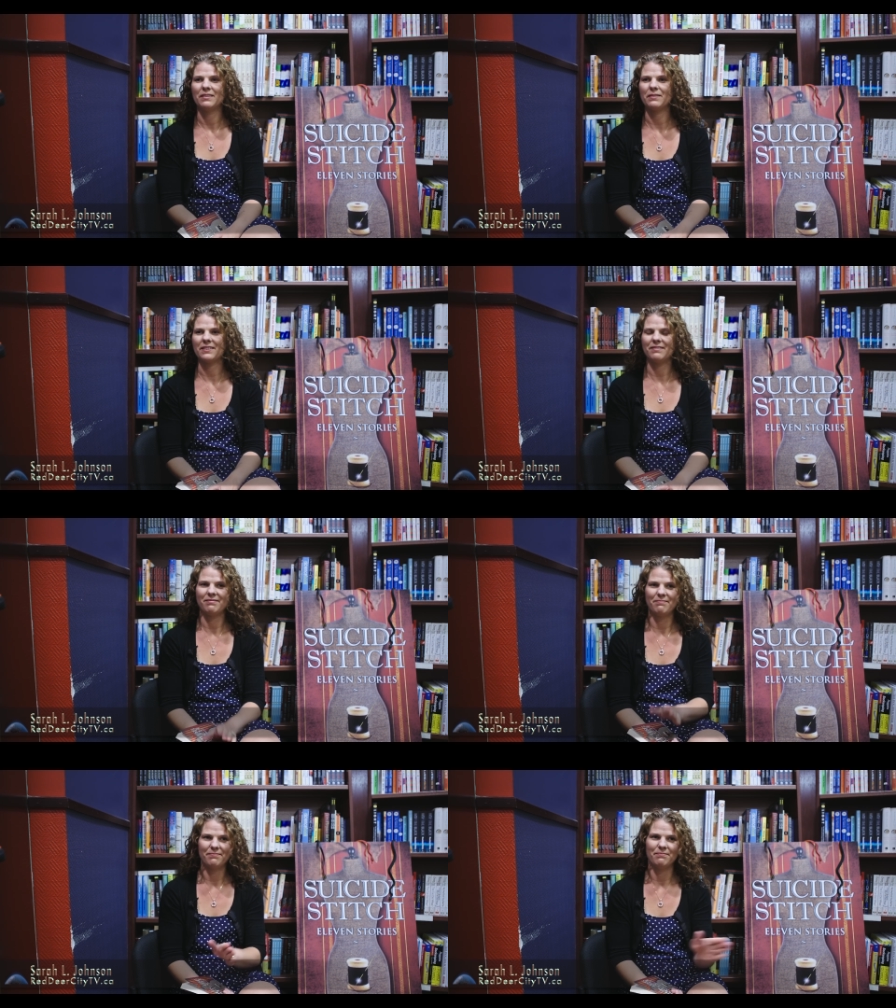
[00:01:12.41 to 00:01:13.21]
with a
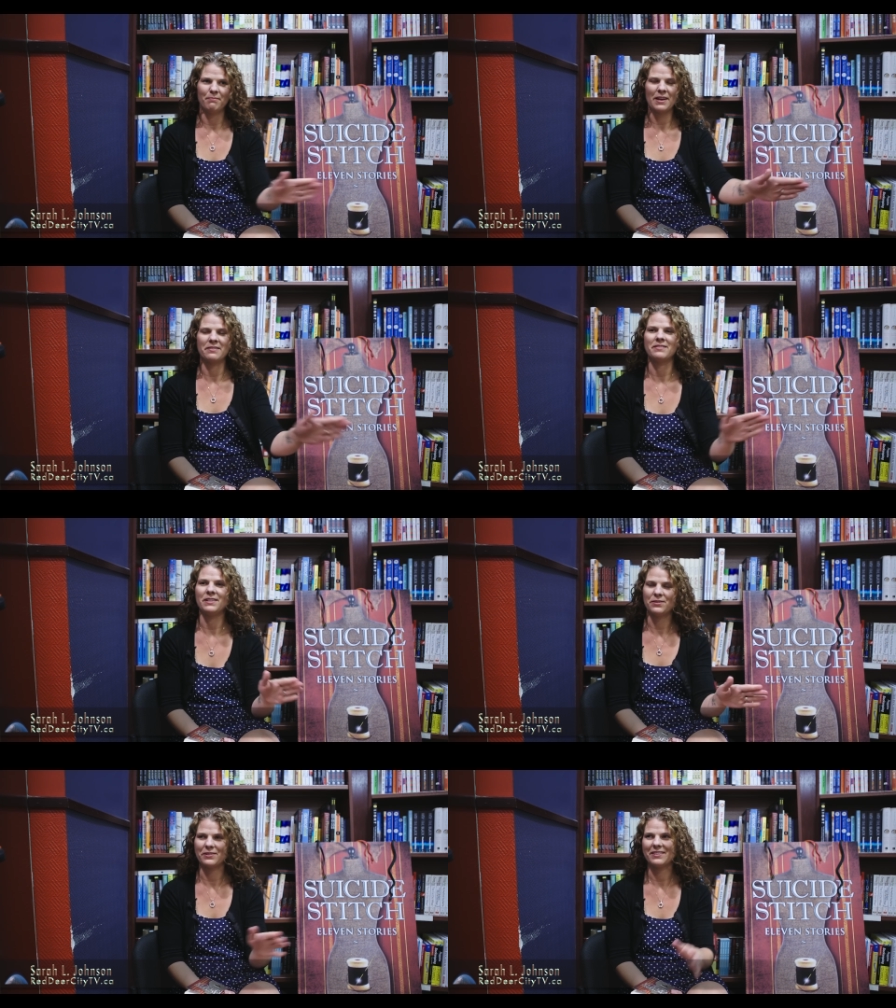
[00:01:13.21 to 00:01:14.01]
minor
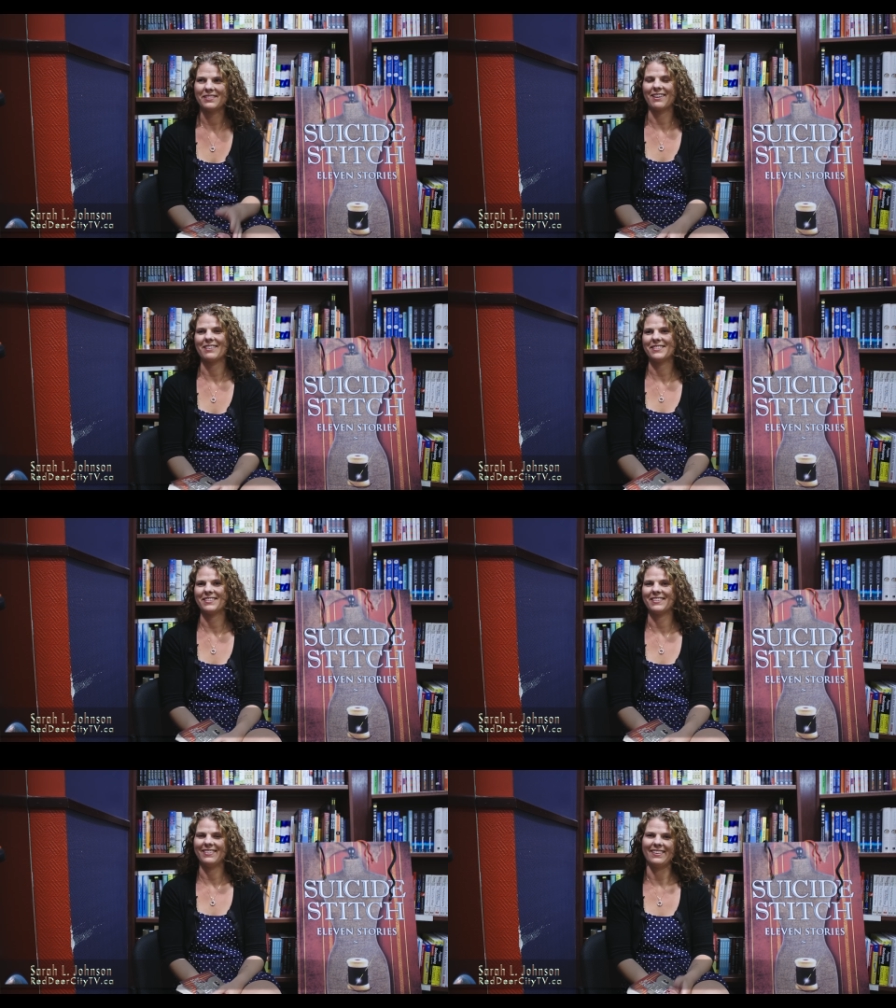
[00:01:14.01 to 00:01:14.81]
detour to
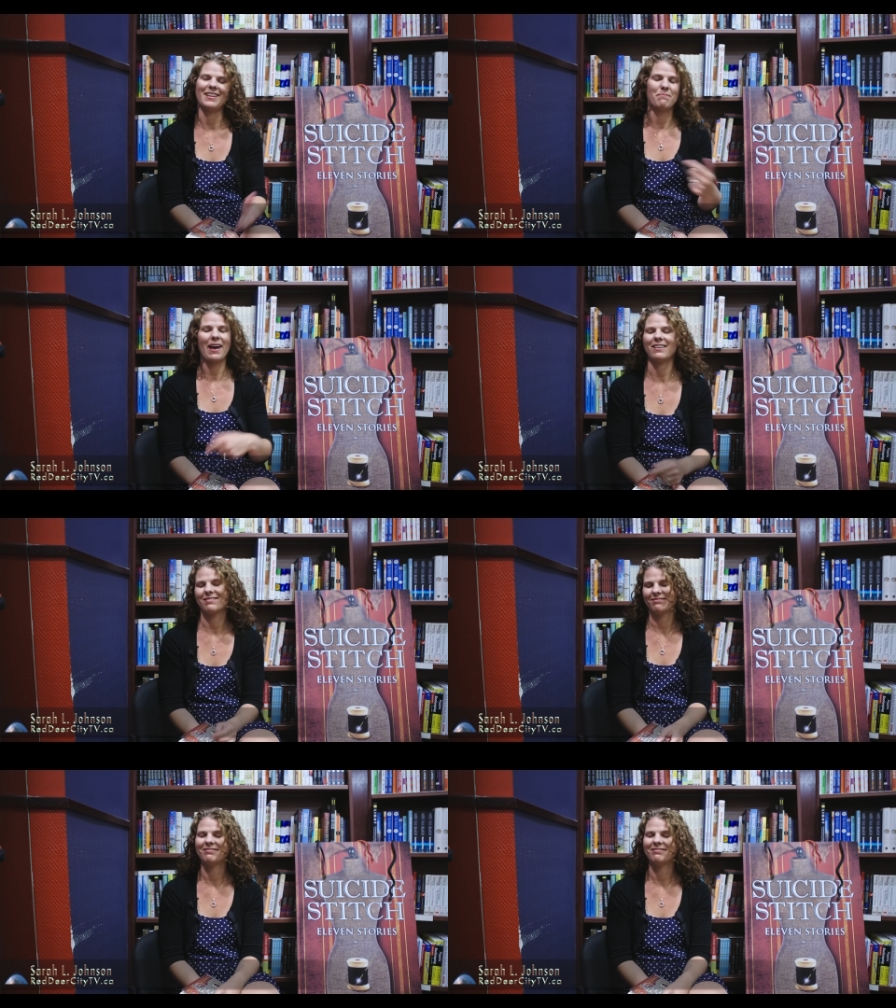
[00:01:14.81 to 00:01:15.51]
Cardston and then back.